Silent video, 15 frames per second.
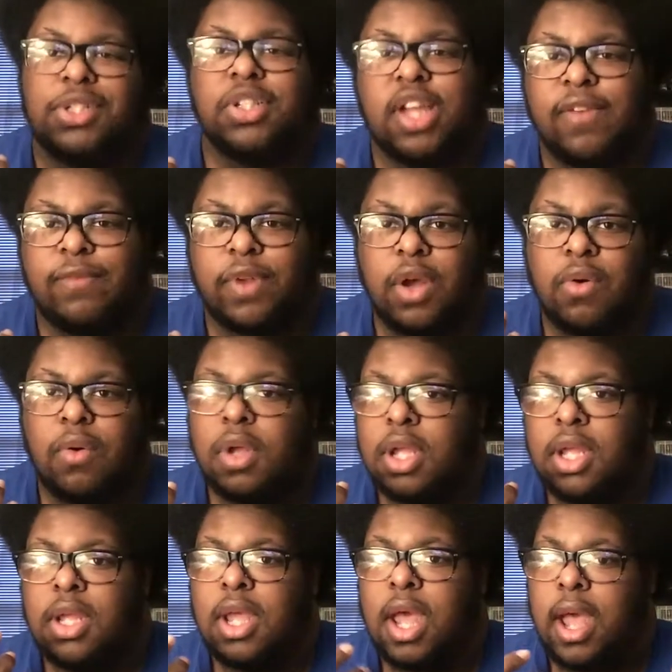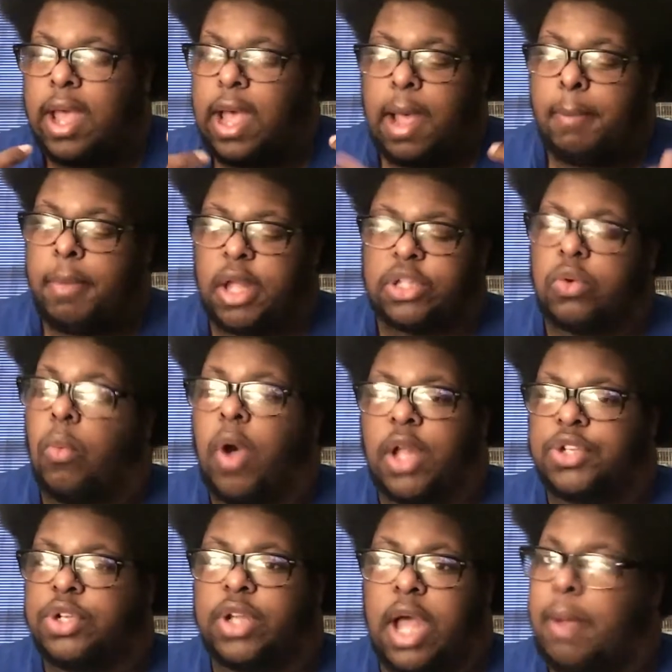Death Note. I'm about to
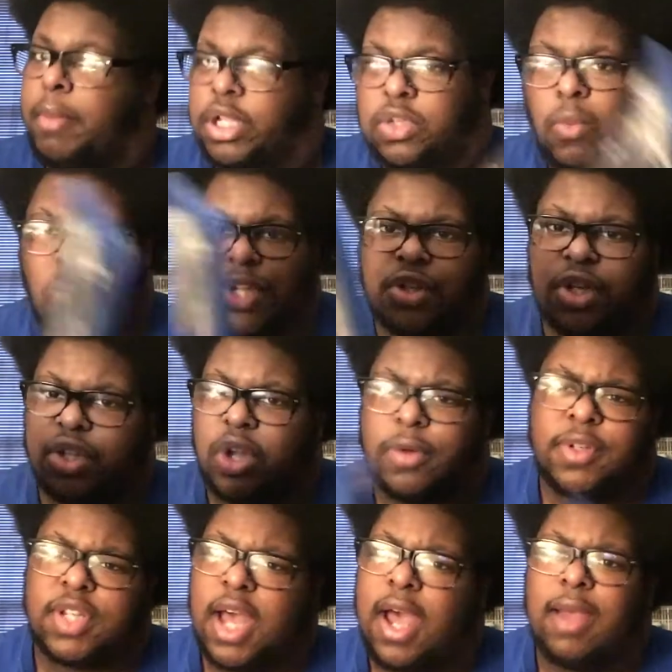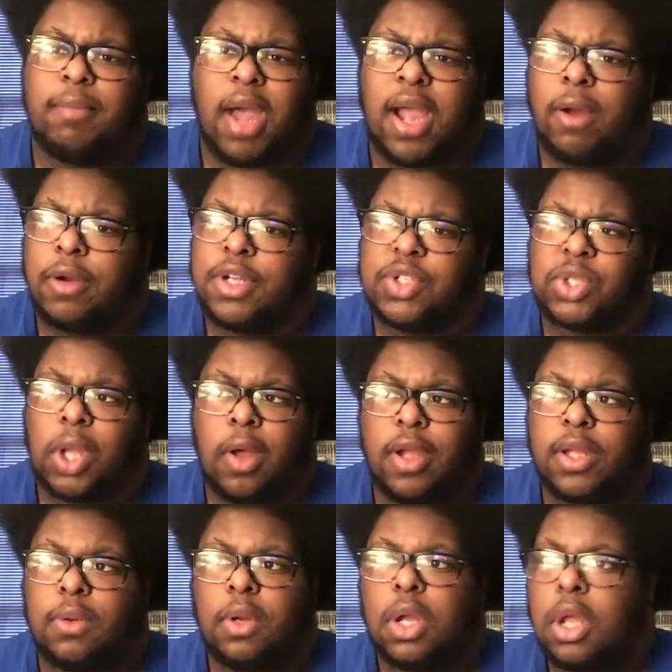watch it a third time. I already saw
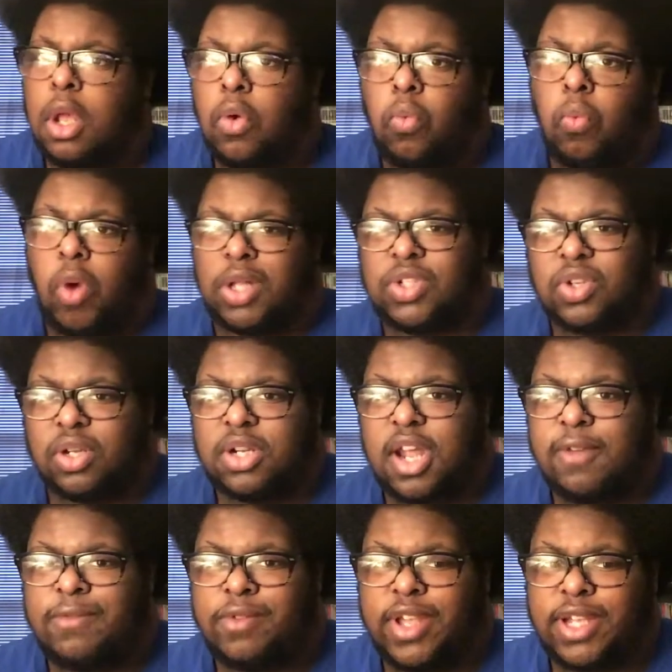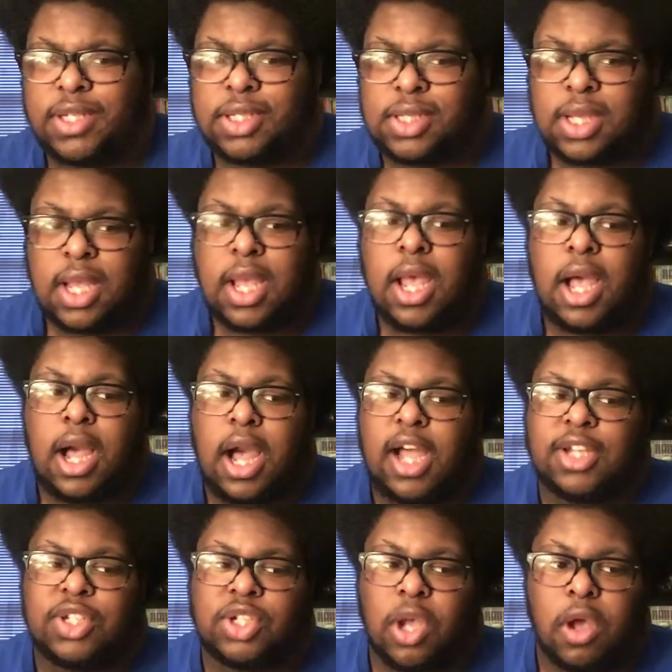it once on Netflix.
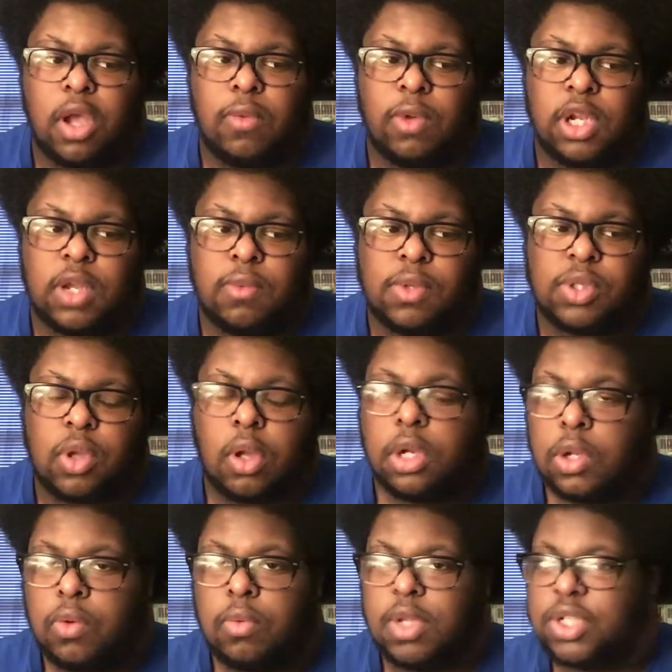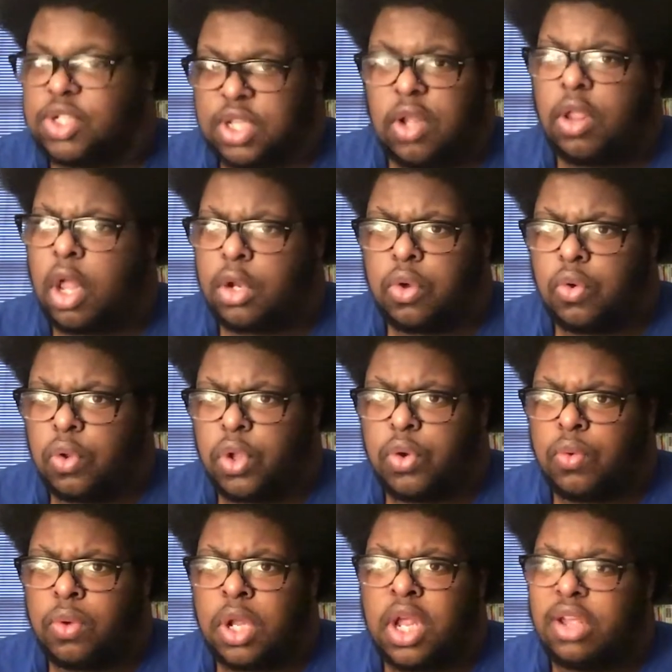I saw it when it was on Hulu. It's still on
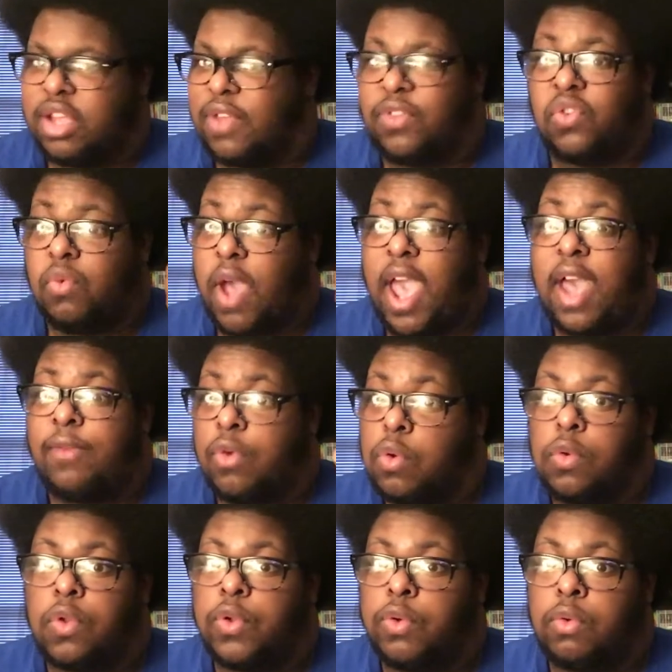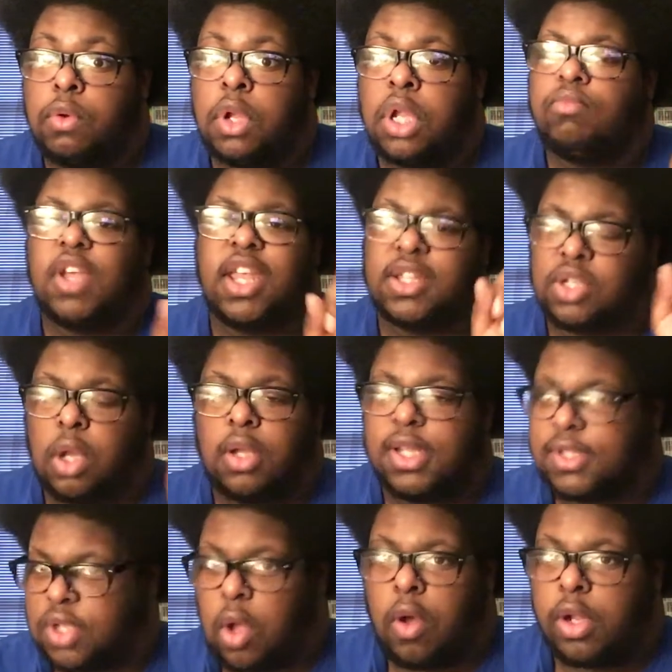Hulu. If you have Hulu,
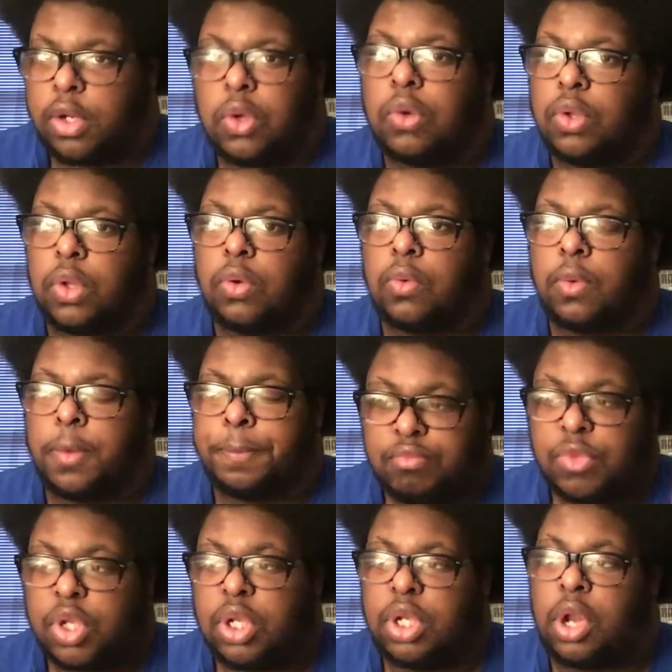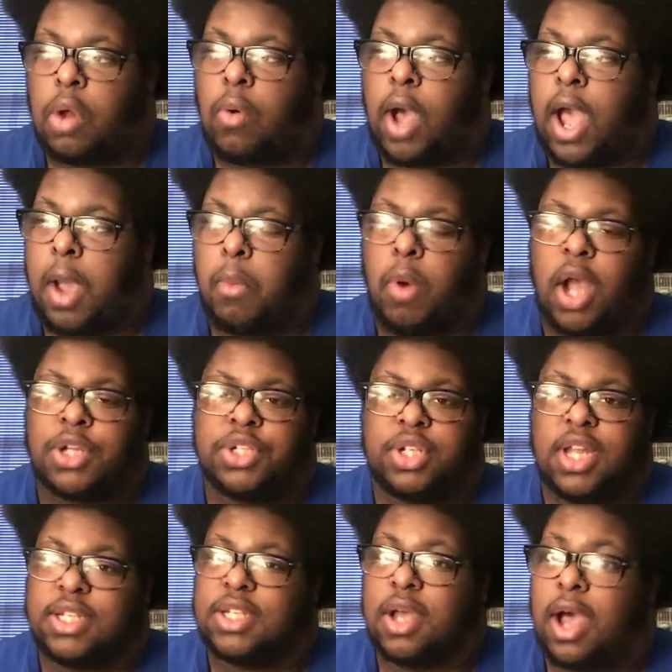it's on Hulu. You know, I watched,
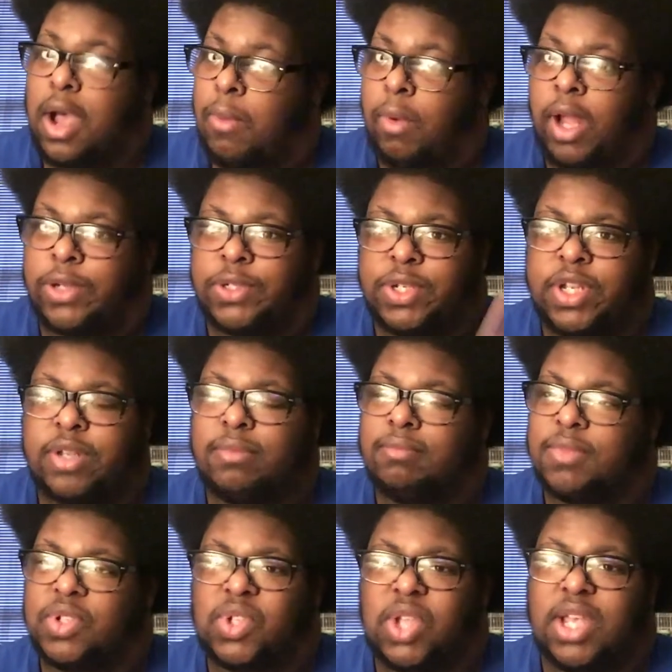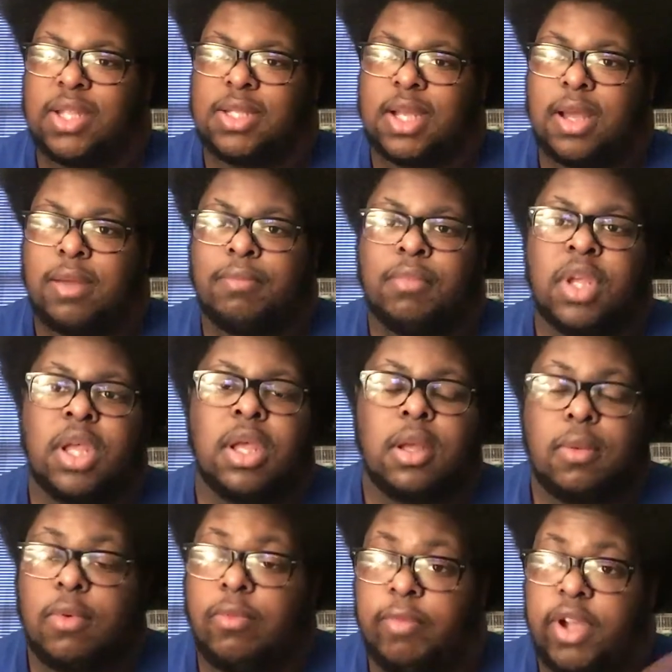that's how I watched it the second time
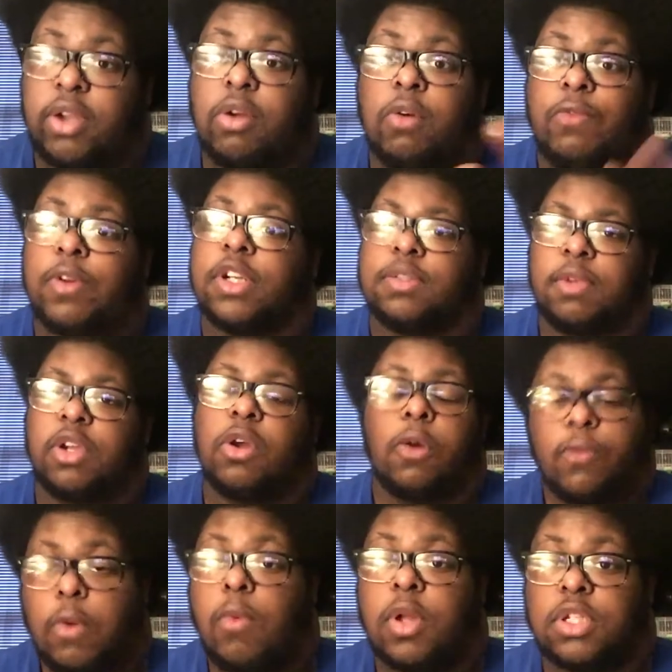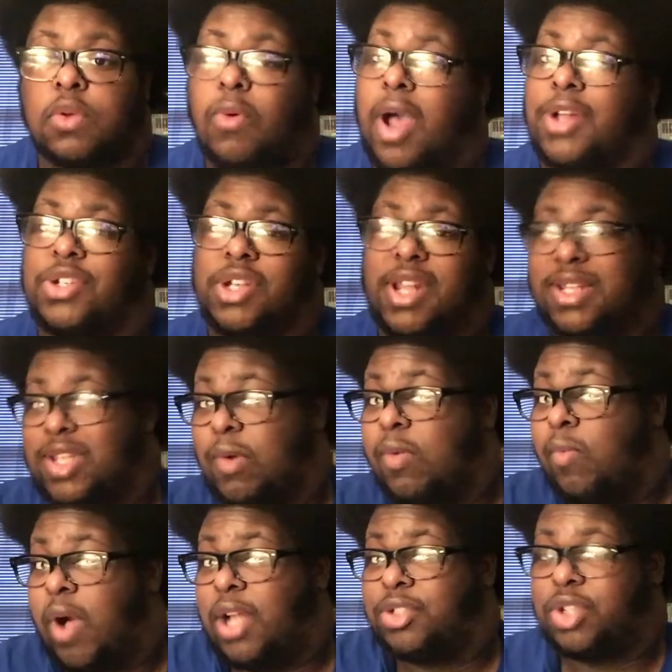with my girlfriend, because my girlfriend wanted to watch it. That's how we
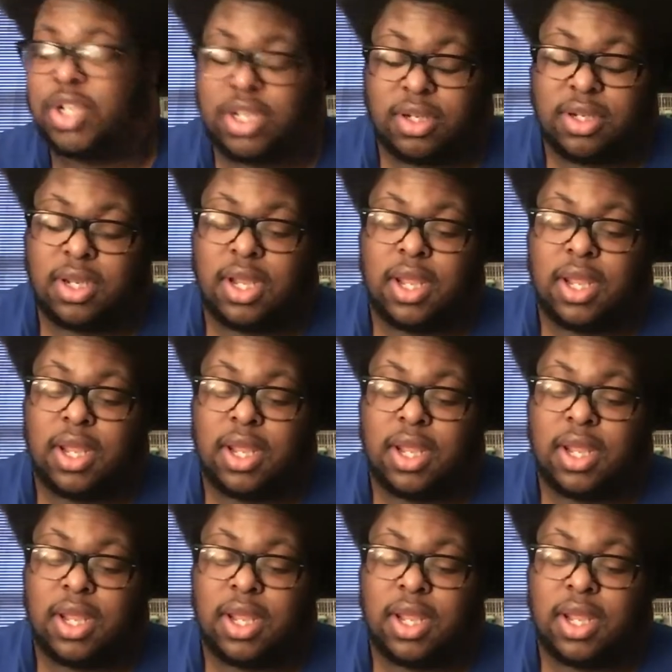watched it.